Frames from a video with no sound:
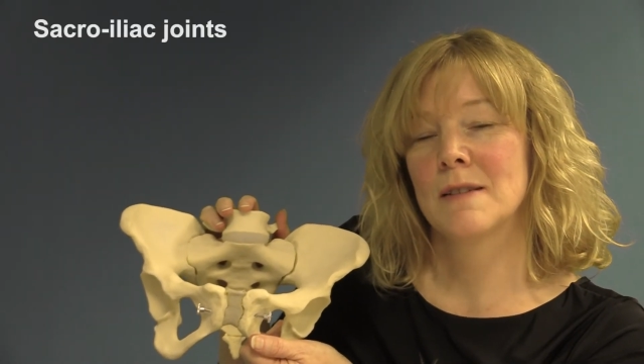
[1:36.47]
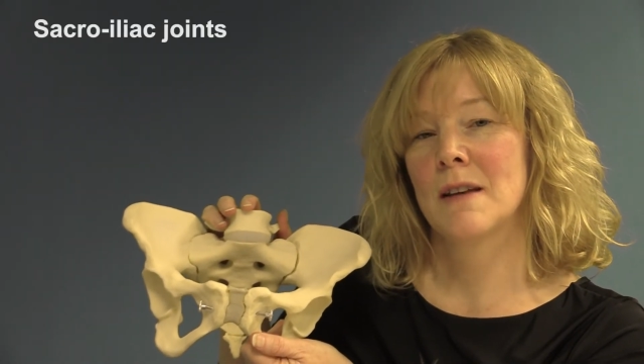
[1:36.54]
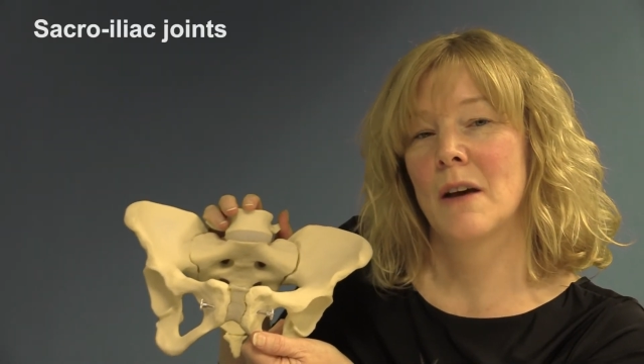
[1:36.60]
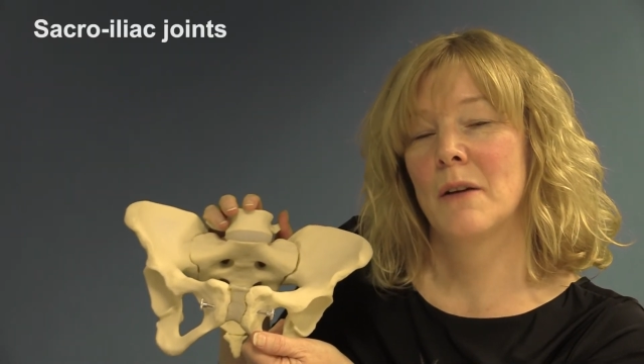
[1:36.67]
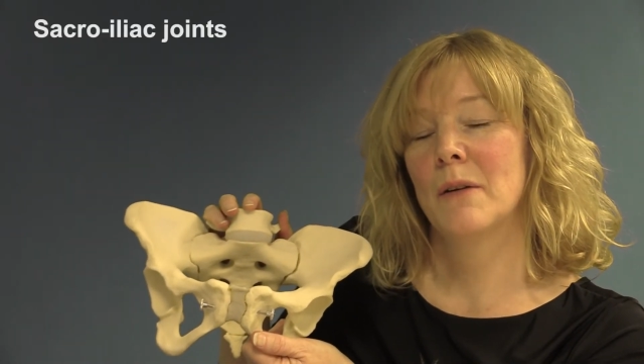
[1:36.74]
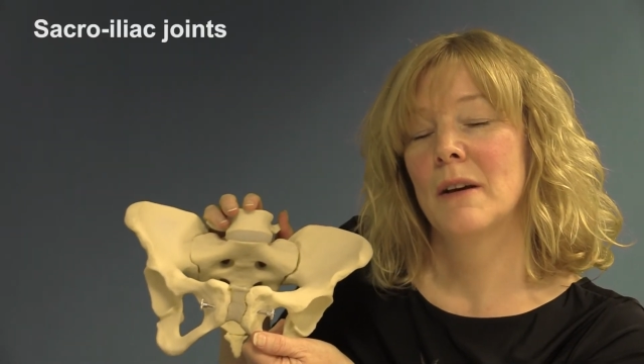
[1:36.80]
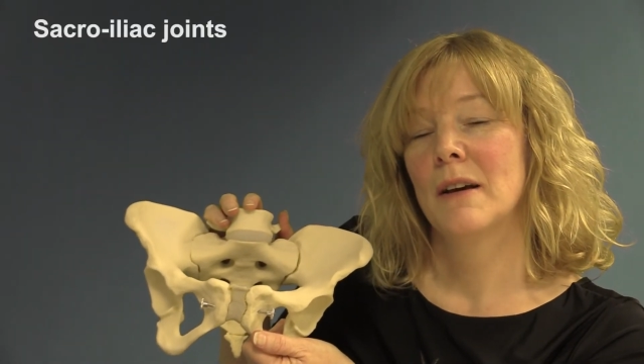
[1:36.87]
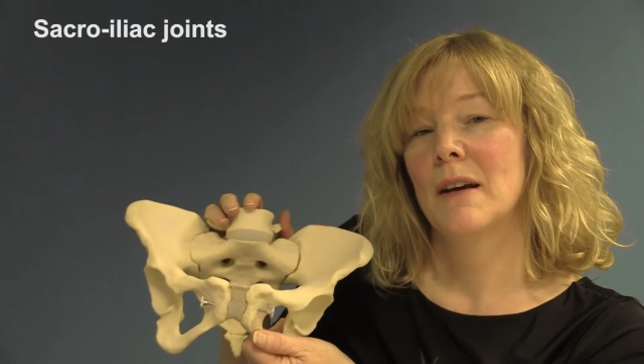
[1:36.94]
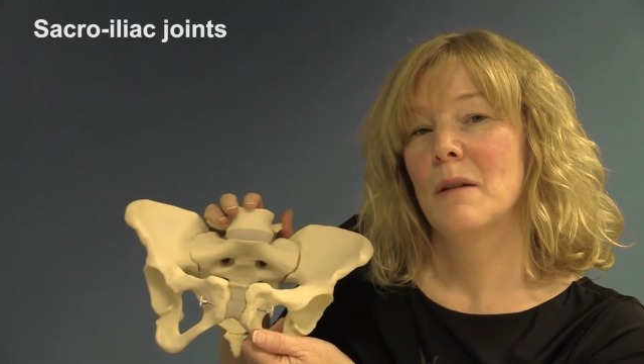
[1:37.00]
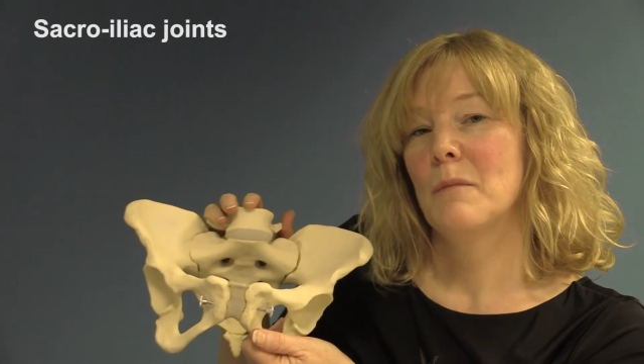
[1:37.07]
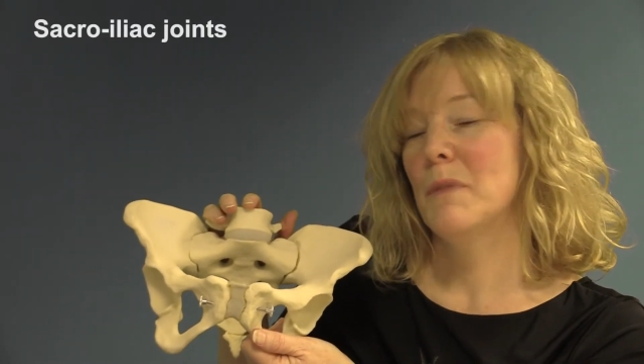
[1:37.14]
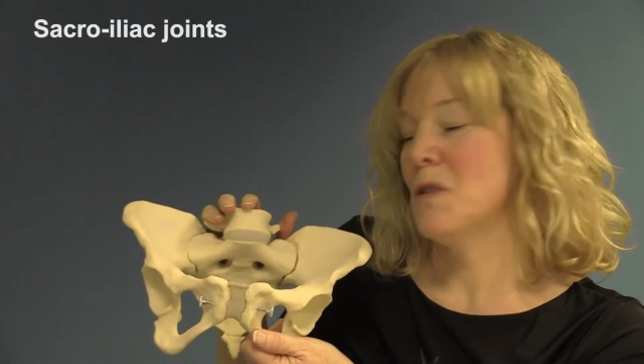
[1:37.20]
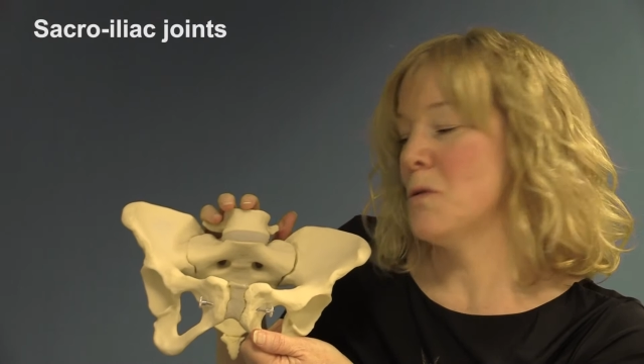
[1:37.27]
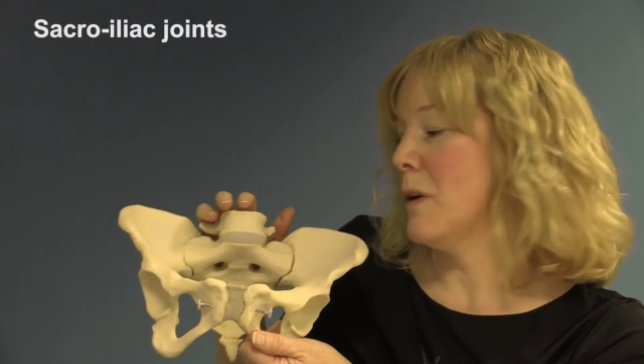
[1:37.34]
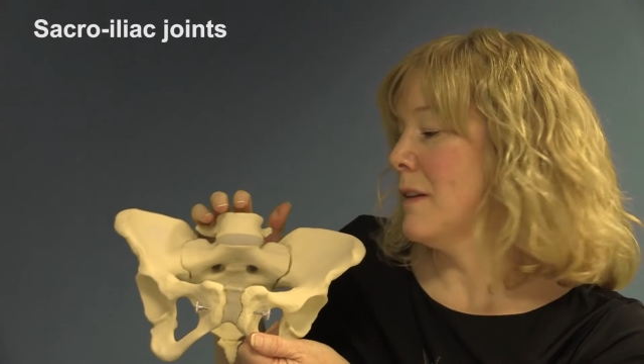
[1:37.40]
So
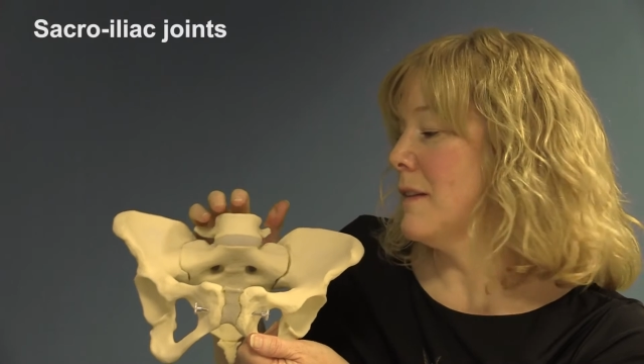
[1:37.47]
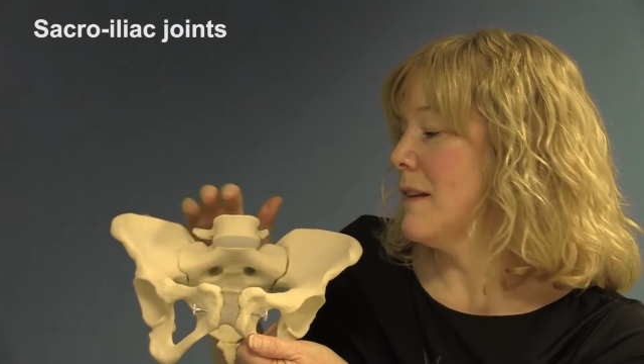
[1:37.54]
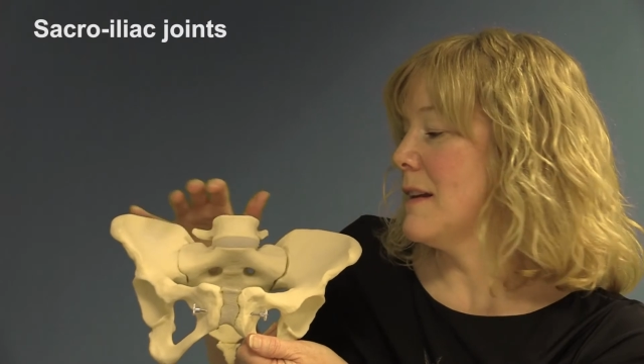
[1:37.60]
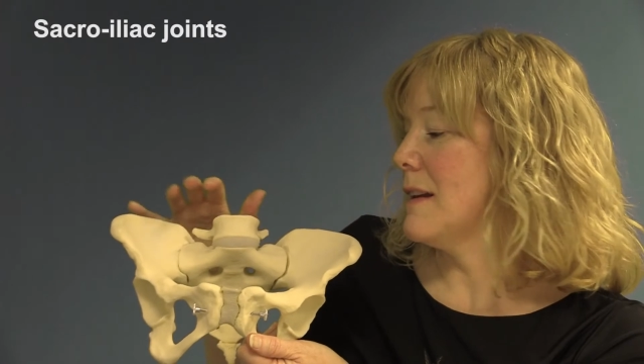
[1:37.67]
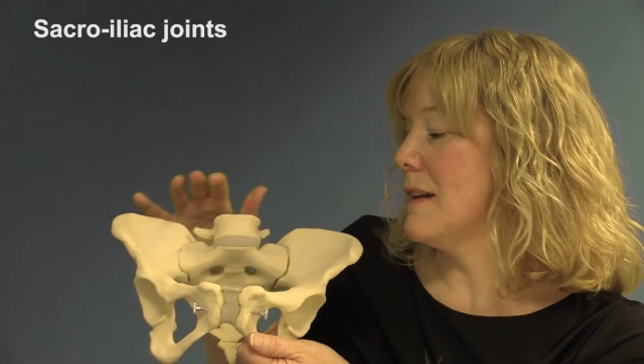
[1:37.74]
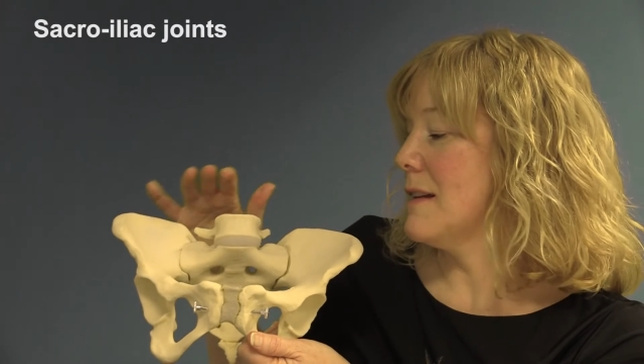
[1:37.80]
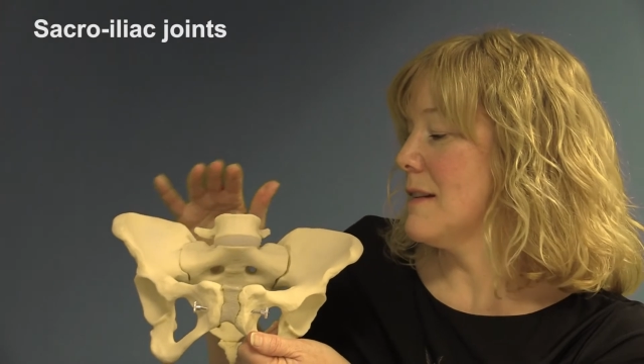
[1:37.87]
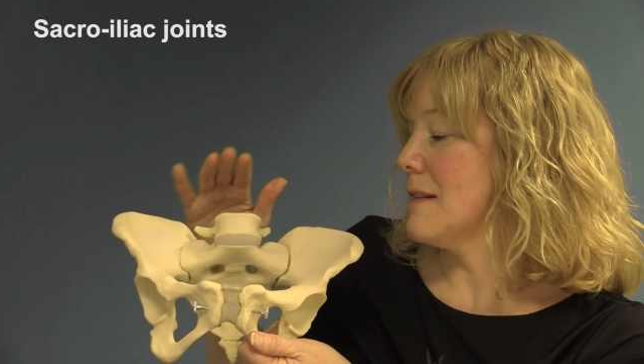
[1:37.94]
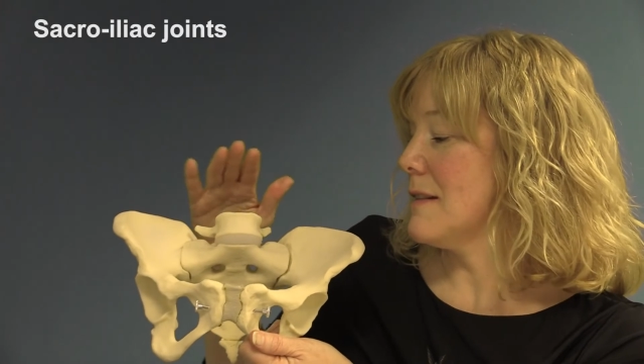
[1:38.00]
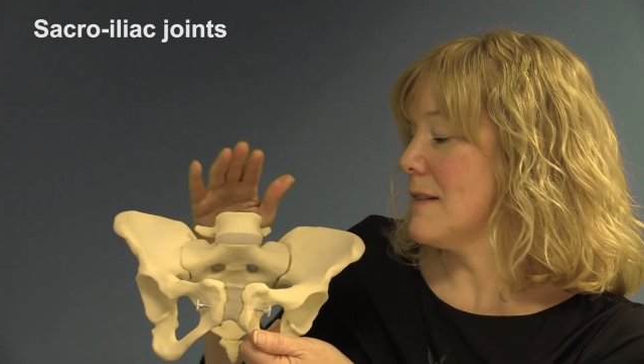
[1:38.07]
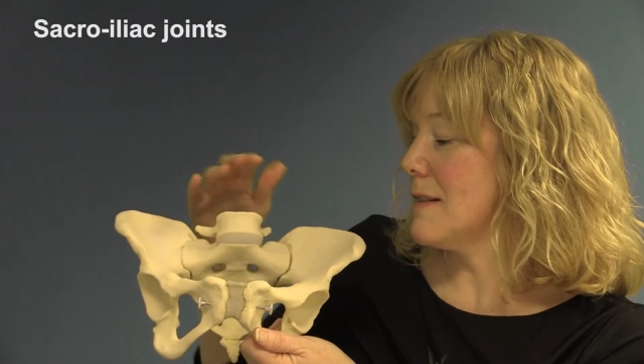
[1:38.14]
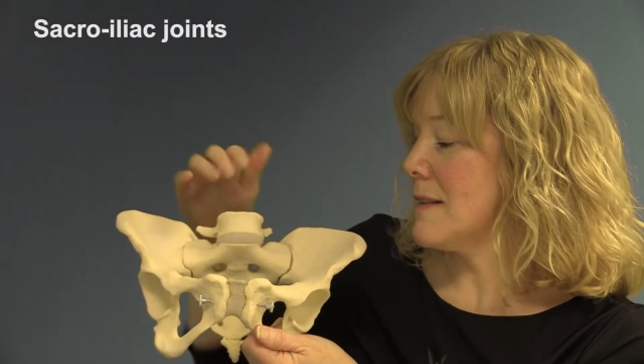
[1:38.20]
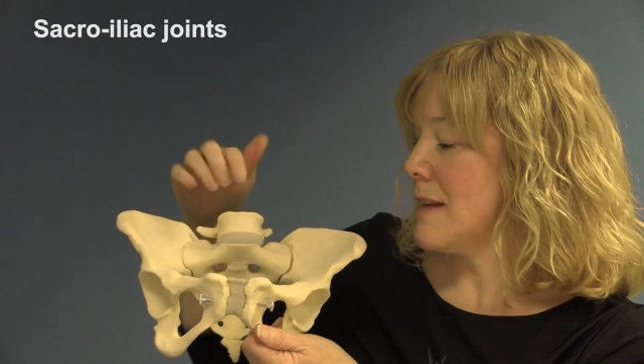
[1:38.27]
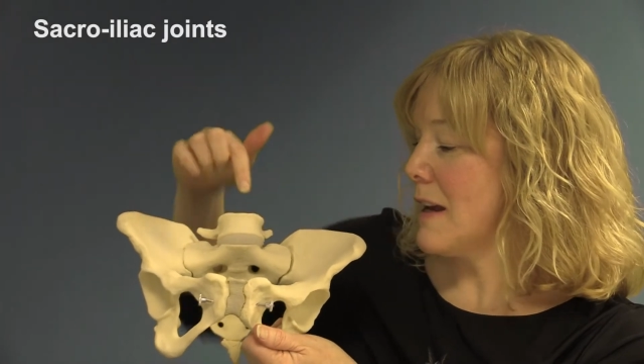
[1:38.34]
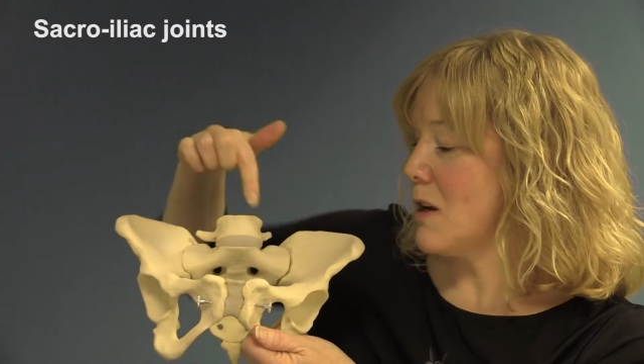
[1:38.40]
between the
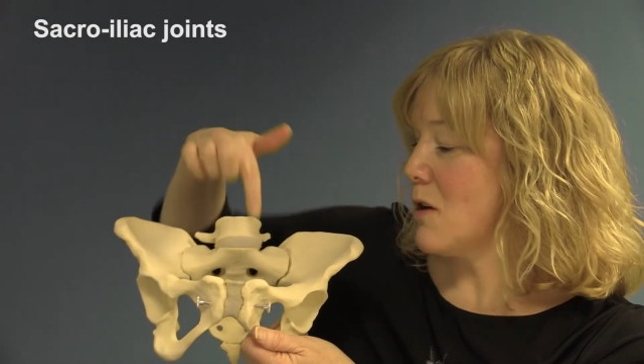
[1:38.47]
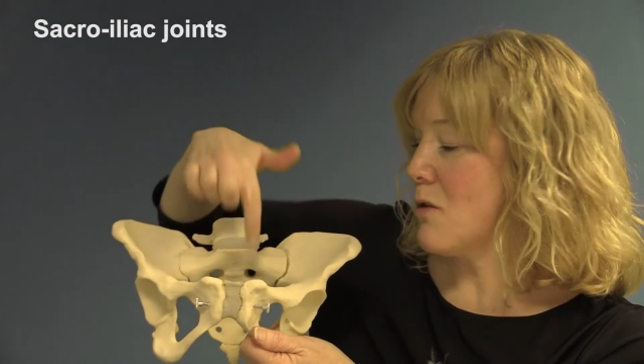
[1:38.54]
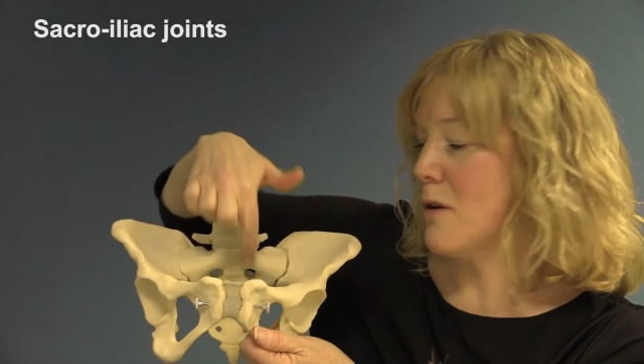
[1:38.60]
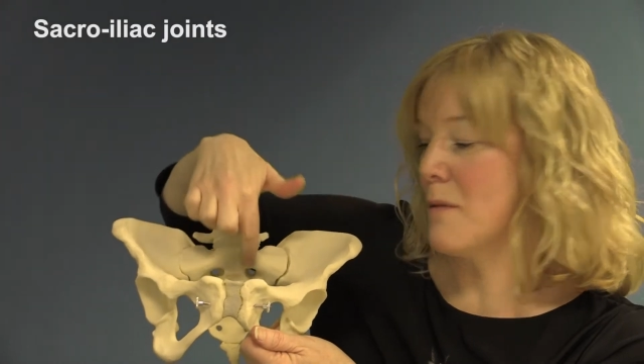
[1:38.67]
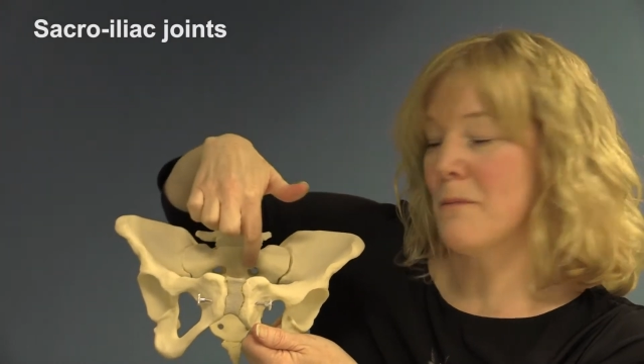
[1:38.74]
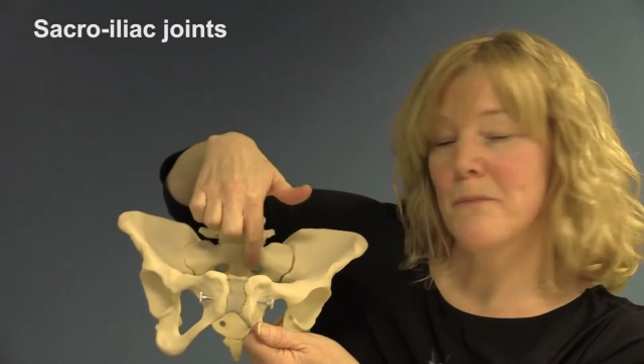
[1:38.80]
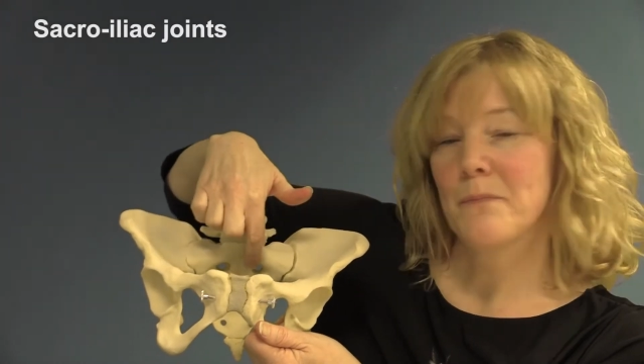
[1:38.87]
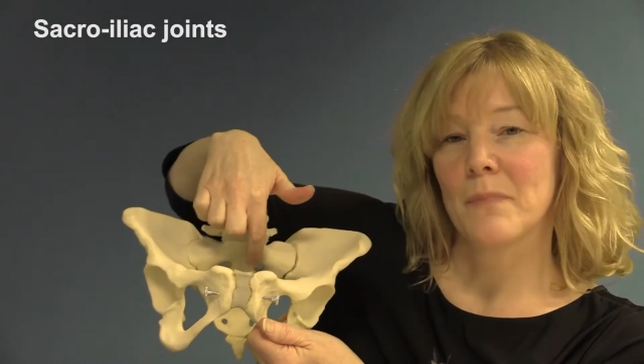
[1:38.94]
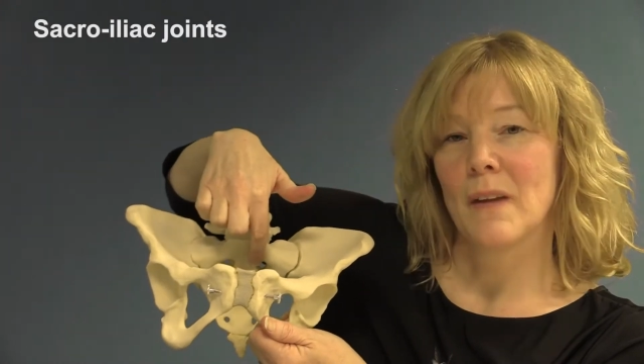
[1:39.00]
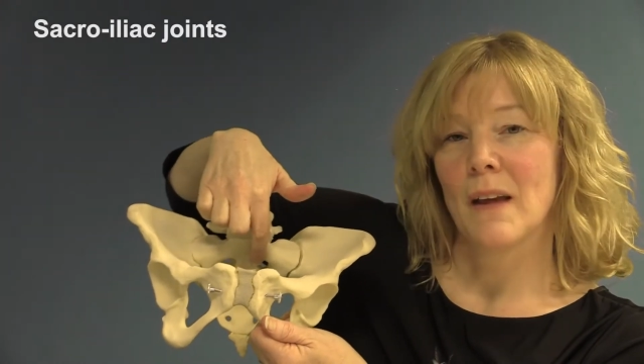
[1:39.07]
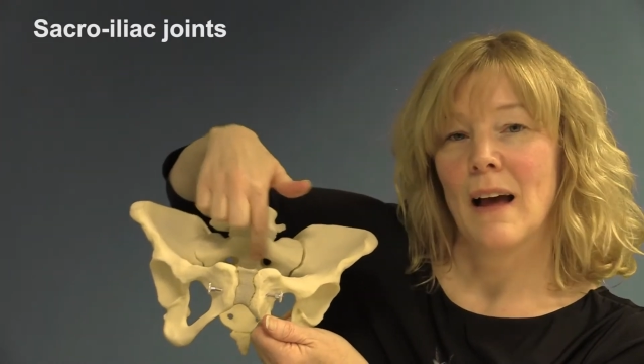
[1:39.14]
sacrum